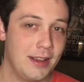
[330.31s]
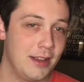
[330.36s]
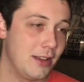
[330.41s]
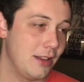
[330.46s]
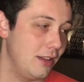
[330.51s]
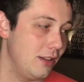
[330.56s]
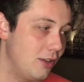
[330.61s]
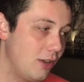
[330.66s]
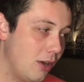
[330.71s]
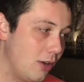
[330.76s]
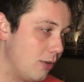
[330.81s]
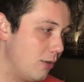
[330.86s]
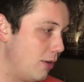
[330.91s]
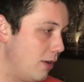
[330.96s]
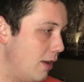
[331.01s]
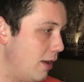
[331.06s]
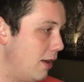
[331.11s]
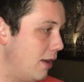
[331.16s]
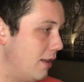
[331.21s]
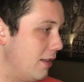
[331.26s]
You know,
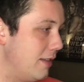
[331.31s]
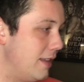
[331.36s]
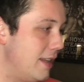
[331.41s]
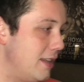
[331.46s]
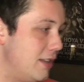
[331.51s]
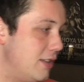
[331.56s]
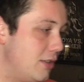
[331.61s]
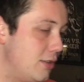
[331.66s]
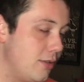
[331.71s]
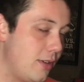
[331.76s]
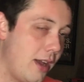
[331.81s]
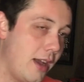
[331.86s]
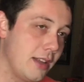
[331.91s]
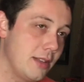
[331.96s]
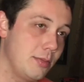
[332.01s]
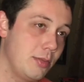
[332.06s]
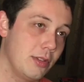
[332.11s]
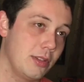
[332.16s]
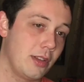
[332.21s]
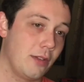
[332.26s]
these two guys
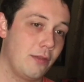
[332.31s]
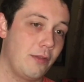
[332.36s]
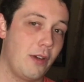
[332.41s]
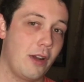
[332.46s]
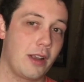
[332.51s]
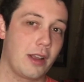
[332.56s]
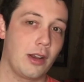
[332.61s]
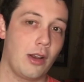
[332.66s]
put their fucking